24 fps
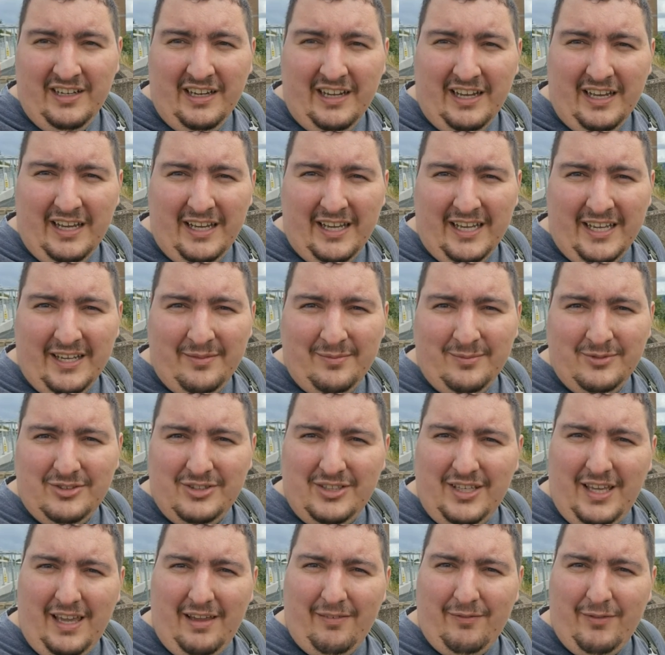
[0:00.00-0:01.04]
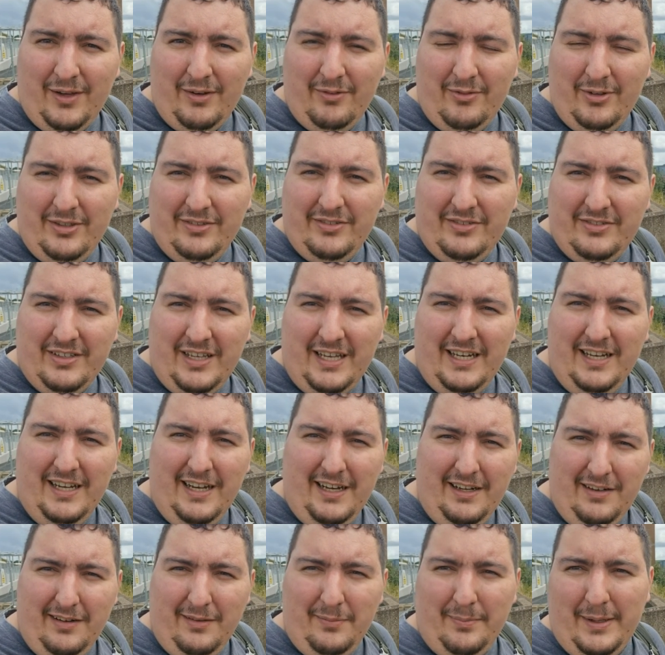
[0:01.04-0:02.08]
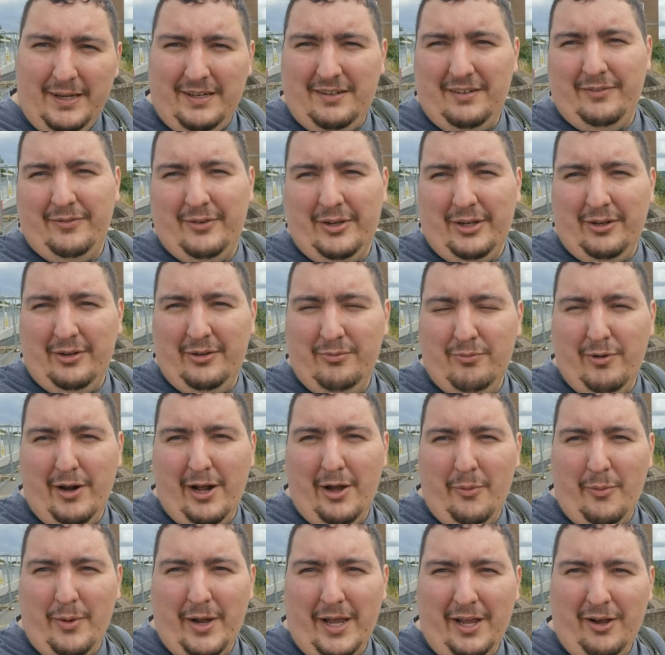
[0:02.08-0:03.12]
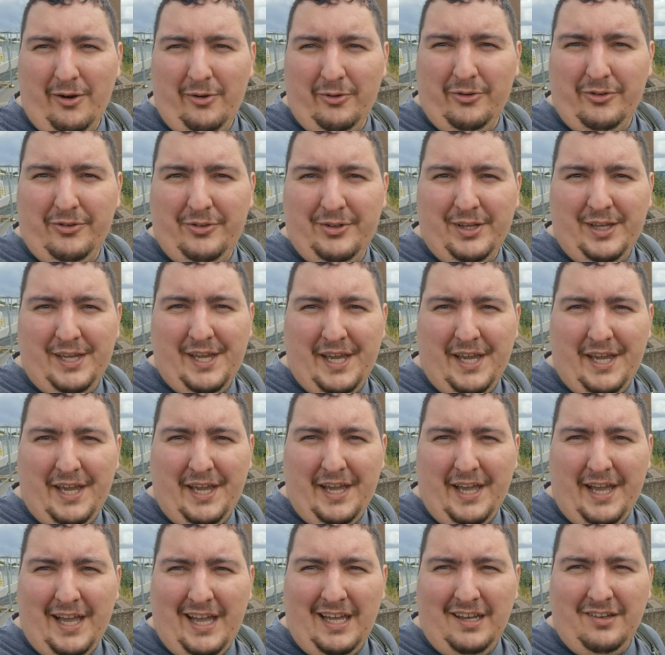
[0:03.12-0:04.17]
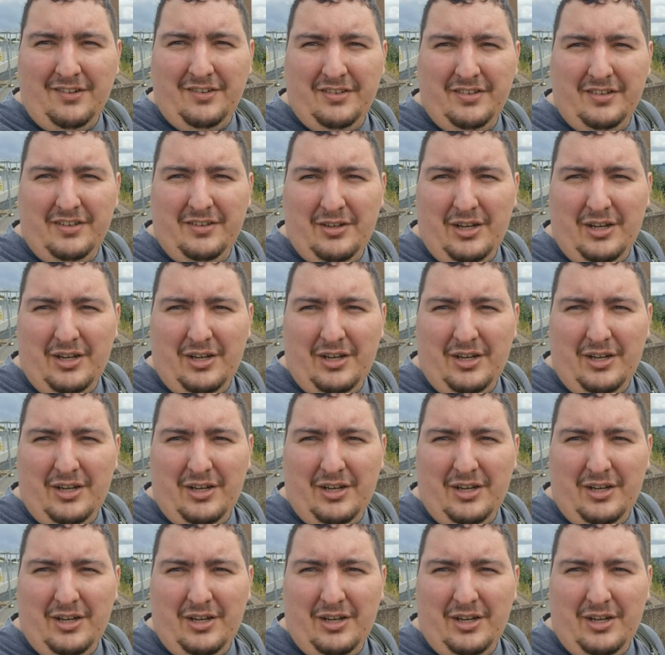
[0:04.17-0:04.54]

So yeah, there is a little bit of a railway oddity here at